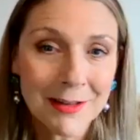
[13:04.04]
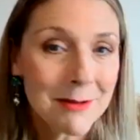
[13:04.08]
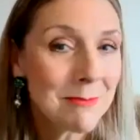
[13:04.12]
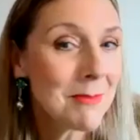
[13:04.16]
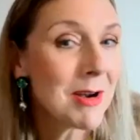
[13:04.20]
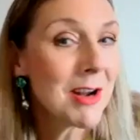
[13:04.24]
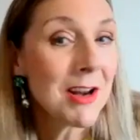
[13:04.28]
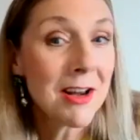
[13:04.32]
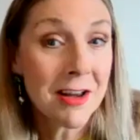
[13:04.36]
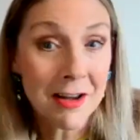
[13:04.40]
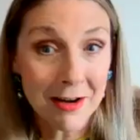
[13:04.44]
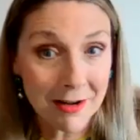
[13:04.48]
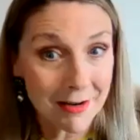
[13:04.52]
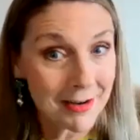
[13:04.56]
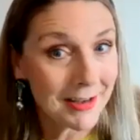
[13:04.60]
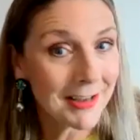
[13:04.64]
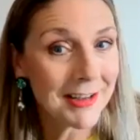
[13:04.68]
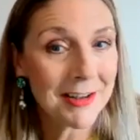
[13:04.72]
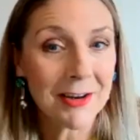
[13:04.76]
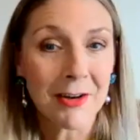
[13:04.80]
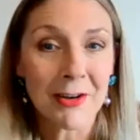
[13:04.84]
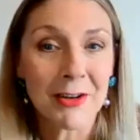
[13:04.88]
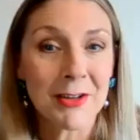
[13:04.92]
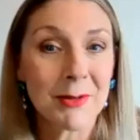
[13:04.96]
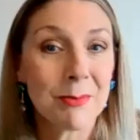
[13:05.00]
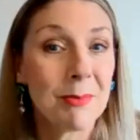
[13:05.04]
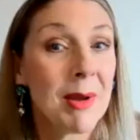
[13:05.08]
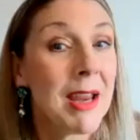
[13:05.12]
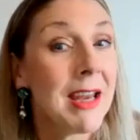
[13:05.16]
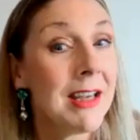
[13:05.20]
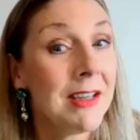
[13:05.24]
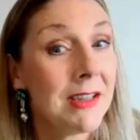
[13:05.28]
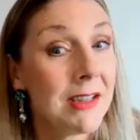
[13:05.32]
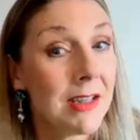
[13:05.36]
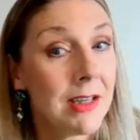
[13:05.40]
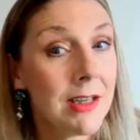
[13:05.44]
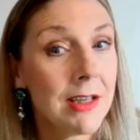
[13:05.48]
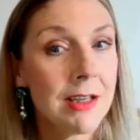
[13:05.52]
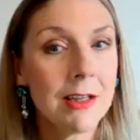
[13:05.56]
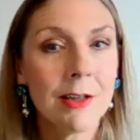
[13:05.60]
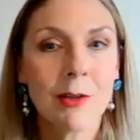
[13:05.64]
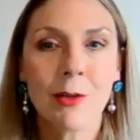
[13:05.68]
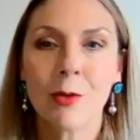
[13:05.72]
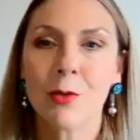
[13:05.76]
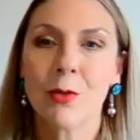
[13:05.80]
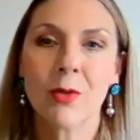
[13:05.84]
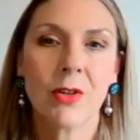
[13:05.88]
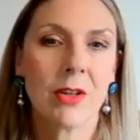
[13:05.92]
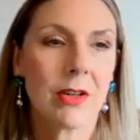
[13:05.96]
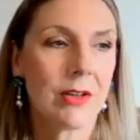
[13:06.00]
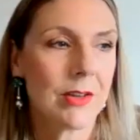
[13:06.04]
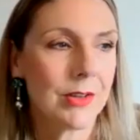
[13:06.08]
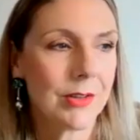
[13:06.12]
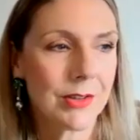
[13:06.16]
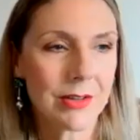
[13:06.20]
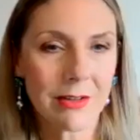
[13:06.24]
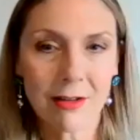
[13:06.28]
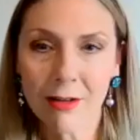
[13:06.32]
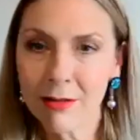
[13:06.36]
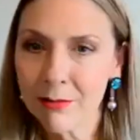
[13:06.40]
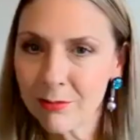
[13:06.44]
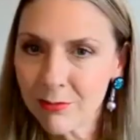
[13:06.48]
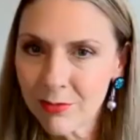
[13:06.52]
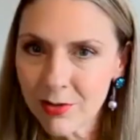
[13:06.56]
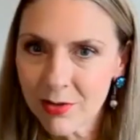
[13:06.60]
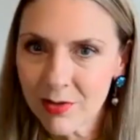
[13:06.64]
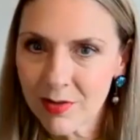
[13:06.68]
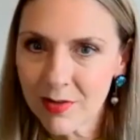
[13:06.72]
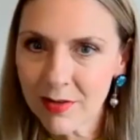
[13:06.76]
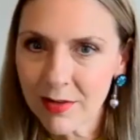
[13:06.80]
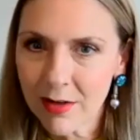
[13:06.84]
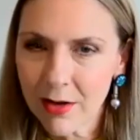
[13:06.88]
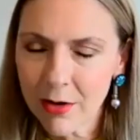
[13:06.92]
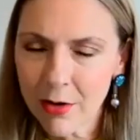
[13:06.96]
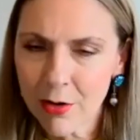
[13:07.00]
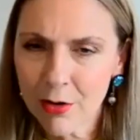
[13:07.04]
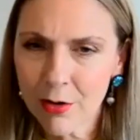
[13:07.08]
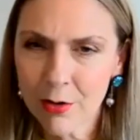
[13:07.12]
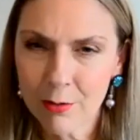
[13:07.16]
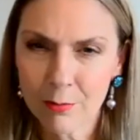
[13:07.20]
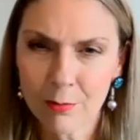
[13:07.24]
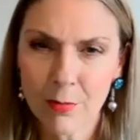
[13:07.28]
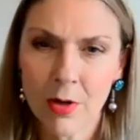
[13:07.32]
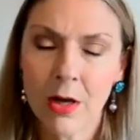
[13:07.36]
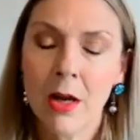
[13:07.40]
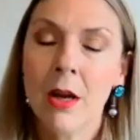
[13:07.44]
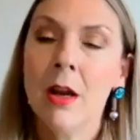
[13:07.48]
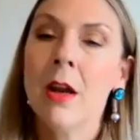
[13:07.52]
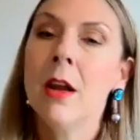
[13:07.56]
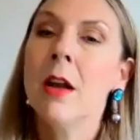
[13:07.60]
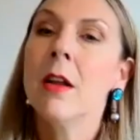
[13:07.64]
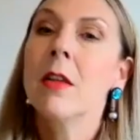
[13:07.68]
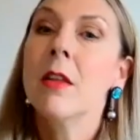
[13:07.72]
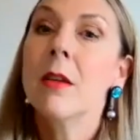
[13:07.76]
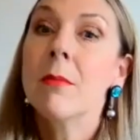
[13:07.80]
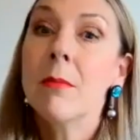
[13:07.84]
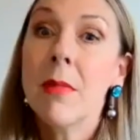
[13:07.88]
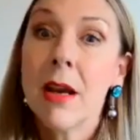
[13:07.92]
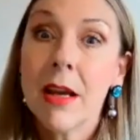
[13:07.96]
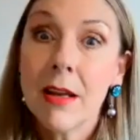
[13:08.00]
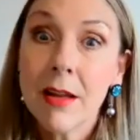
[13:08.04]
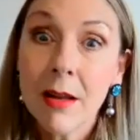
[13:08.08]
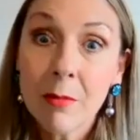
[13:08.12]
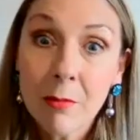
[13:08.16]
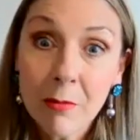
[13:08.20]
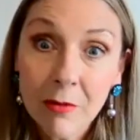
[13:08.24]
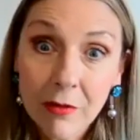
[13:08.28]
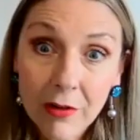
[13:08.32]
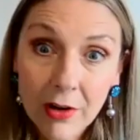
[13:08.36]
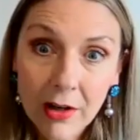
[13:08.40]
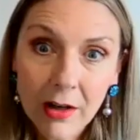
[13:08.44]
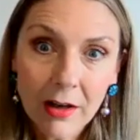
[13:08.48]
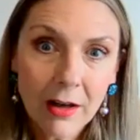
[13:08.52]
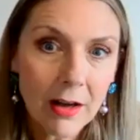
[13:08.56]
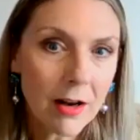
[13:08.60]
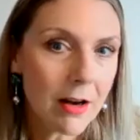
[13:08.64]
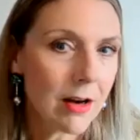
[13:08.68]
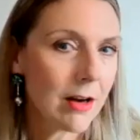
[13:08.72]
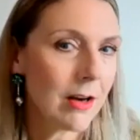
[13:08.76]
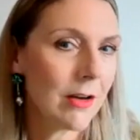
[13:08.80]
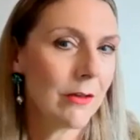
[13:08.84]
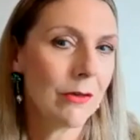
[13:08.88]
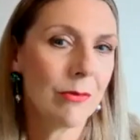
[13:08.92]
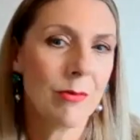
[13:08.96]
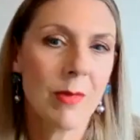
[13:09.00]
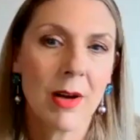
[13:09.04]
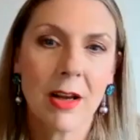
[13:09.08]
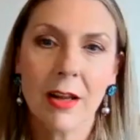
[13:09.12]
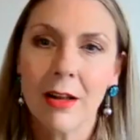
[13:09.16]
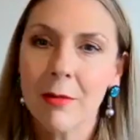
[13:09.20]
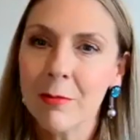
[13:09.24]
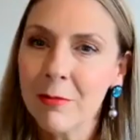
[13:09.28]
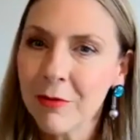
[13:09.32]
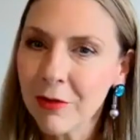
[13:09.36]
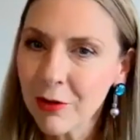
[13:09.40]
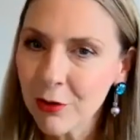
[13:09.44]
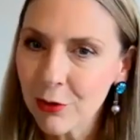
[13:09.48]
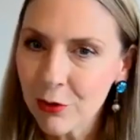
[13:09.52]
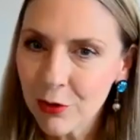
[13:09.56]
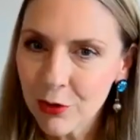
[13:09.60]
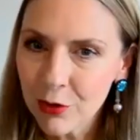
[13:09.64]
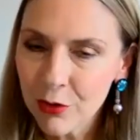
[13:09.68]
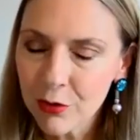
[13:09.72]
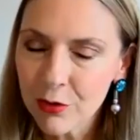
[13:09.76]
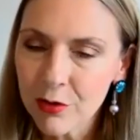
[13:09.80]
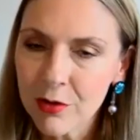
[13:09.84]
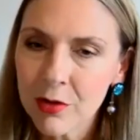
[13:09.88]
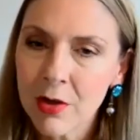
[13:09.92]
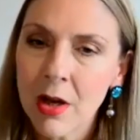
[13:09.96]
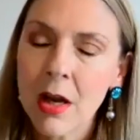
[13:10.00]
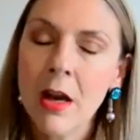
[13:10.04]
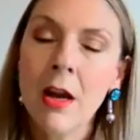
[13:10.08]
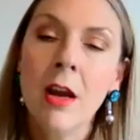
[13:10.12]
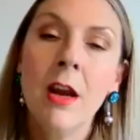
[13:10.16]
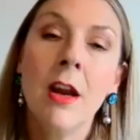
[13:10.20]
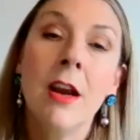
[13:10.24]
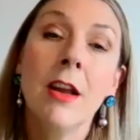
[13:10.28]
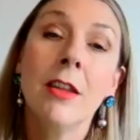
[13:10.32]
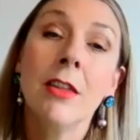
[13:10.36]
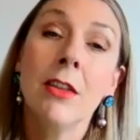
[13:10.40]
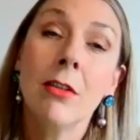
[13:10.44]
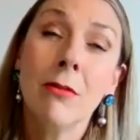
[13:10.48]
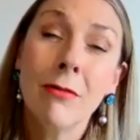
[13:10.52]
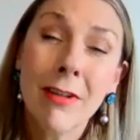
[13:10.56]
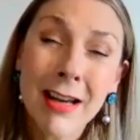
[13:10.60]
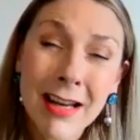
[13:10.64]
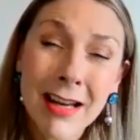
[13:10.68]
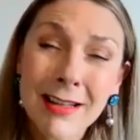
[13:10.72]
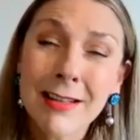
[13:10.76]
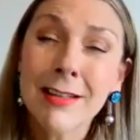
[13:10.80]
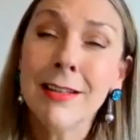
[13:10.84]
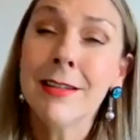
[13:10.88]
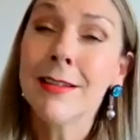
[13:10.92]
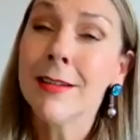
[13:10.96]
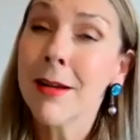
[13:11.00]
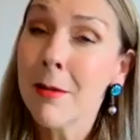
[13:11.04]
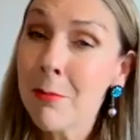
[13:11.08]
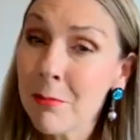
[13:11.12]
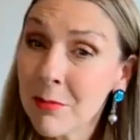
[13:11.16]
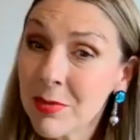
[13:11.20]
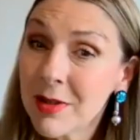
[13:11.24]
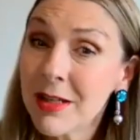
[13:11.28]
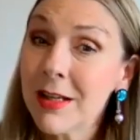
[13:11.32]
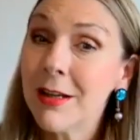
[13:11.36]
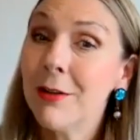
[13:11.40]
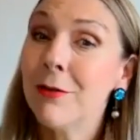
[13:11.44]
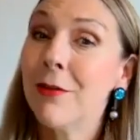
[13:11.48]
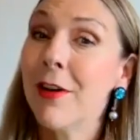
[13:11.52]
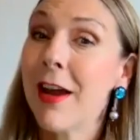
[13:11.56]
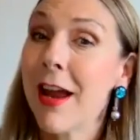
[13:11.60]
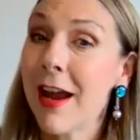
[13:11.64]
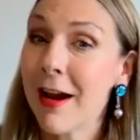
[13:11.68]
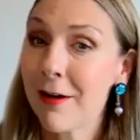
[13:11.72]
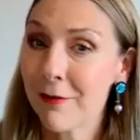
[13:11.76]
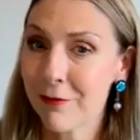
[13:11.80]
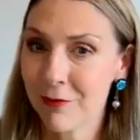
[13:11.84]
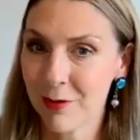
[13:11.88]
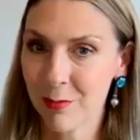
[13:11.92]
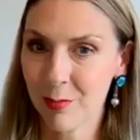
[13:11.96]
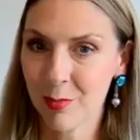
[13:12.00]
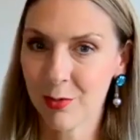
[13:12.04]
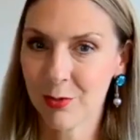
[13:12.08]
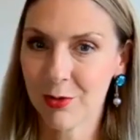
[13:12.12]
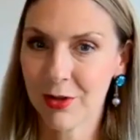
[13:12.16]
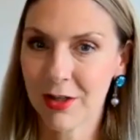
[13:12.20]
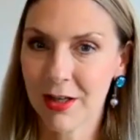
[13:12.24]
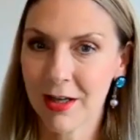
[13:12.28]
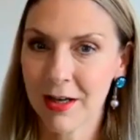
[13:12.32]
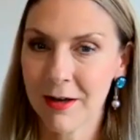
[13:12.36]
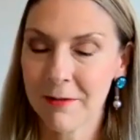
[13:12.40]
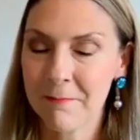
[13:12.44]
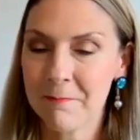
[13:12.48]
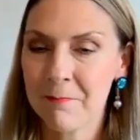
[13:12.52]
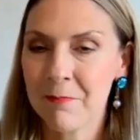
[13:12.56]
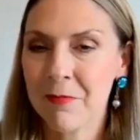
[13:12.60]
They might like nice paintings or nice sculptures in their home that make them feel alive, make them feel good. There is somebody for everybody.